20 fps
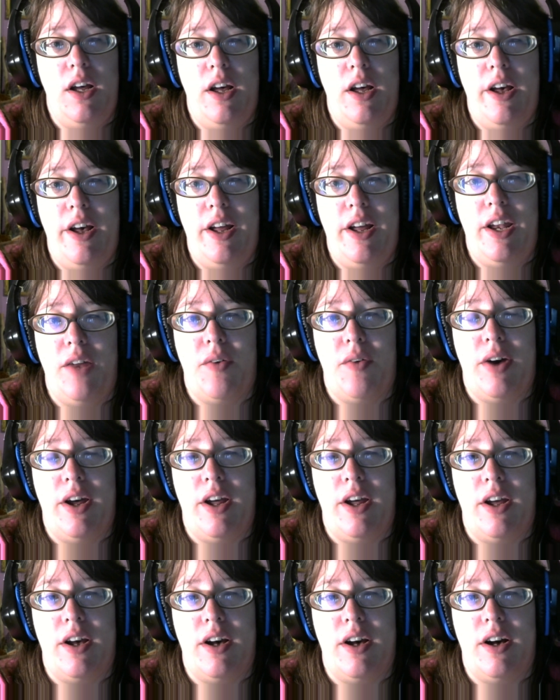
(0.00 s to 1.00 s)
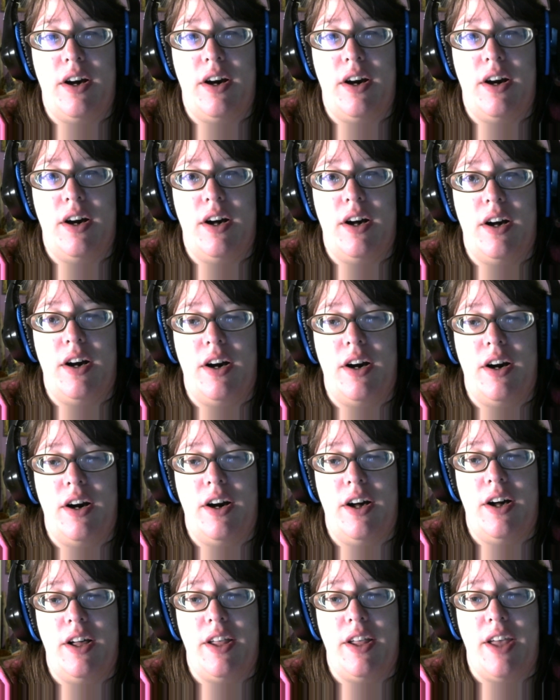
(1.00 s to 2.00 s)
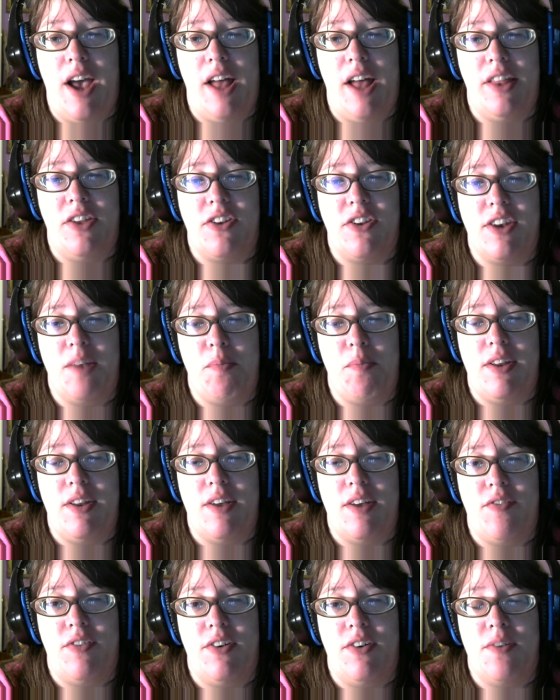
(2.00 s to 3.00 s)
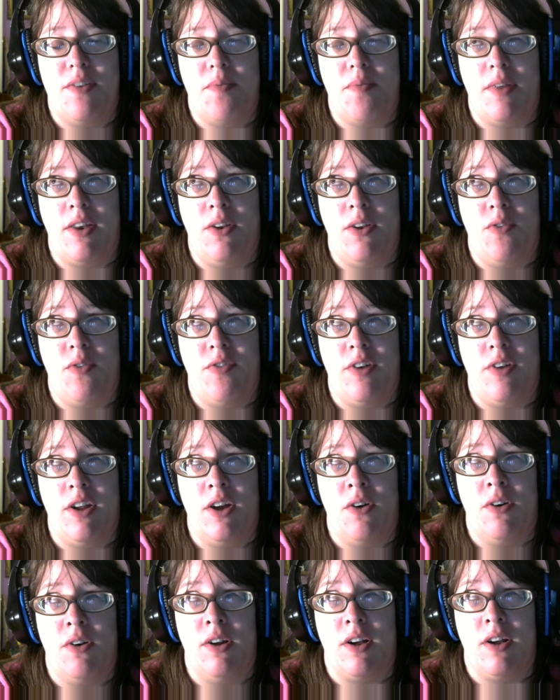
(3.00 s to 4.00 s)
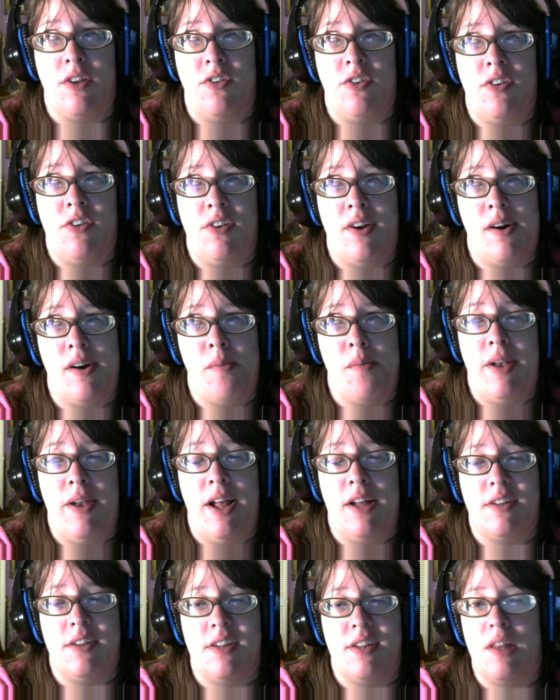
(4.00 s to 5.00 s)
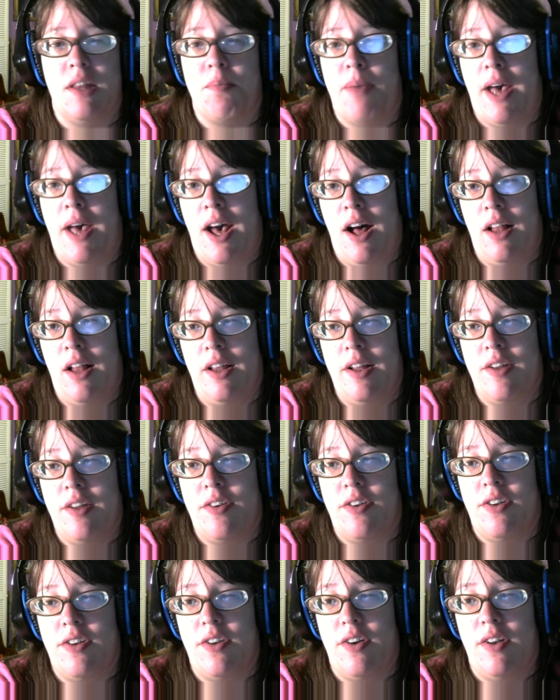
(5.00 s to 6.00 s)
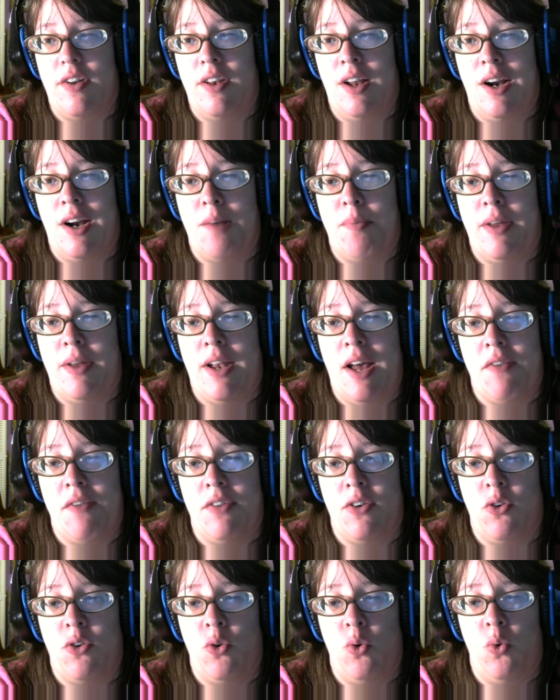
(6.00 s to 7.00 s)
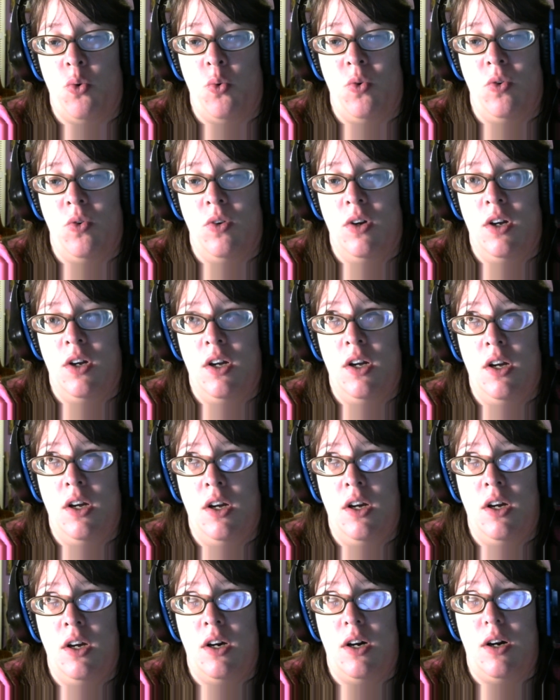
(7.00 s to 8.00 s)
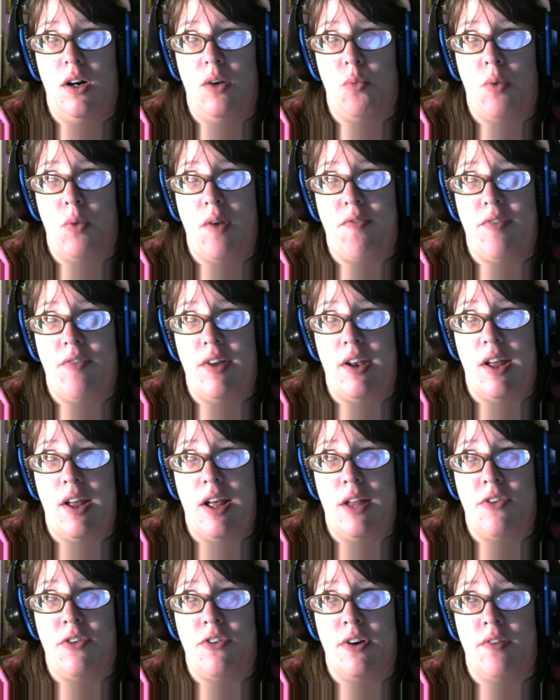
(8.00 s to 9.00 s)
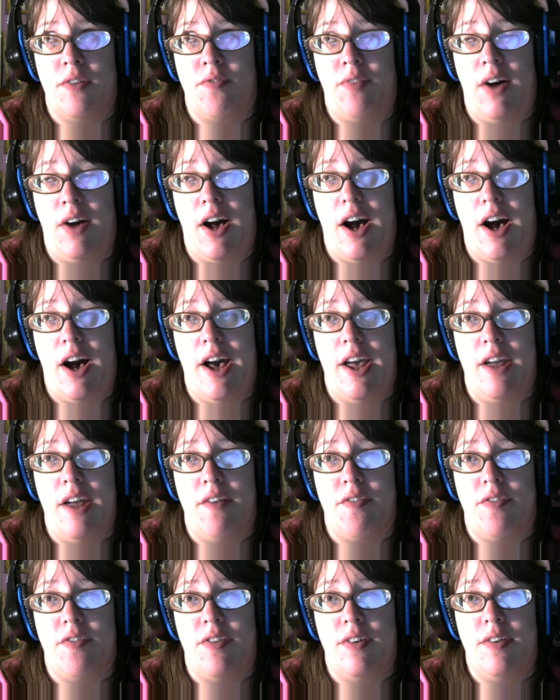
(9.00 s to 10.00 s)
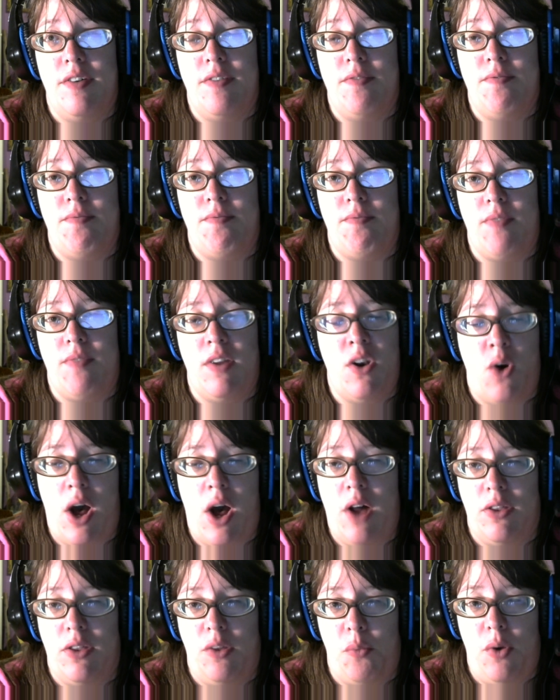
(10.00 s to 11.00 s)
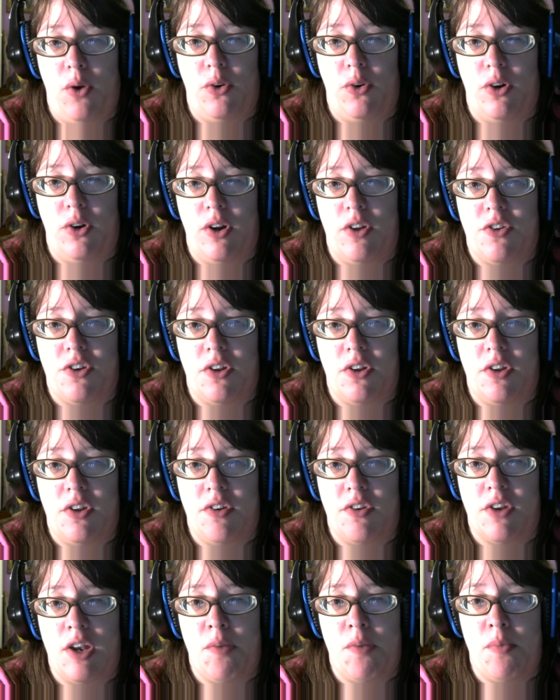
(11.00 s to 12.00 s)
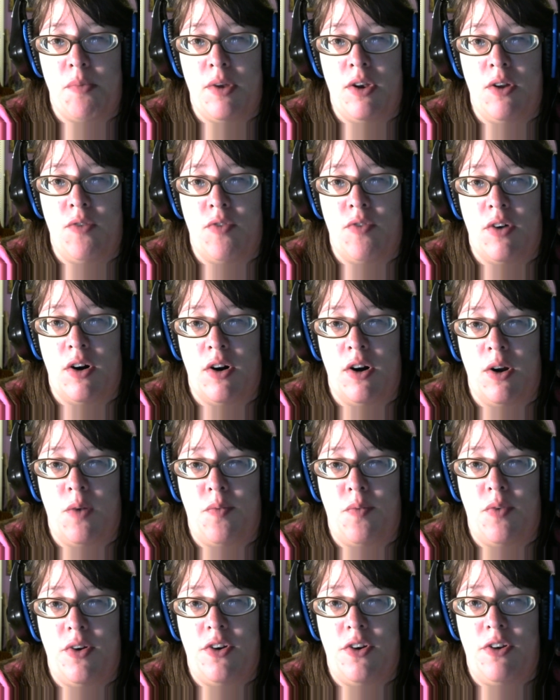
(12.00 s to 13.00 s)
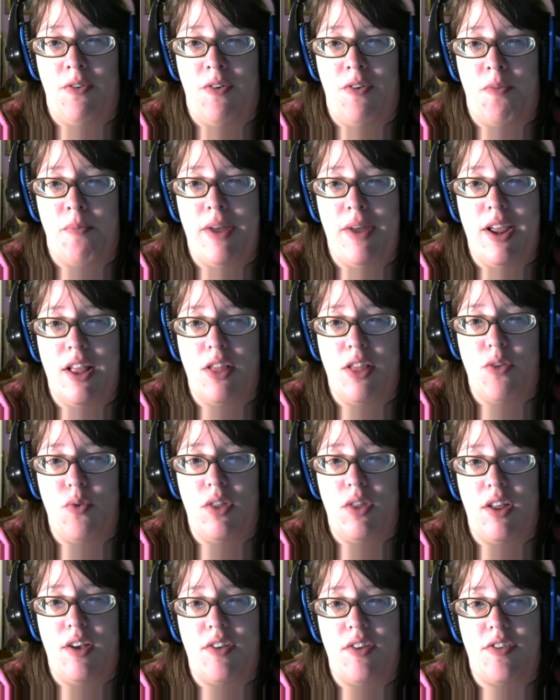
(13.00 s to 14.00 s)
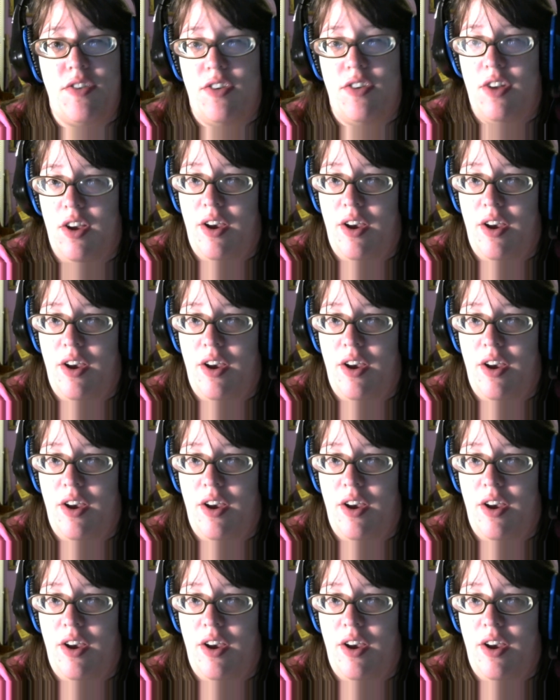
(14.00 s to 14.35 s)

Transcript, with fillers: anyway, uh, yeah, this is gonna be definitely something new for Yona because she's never been outside the palace, never been having to rough it and survive, you know, out in the wilderness. So this is gonna be new for her, and hopefully she will make it through this.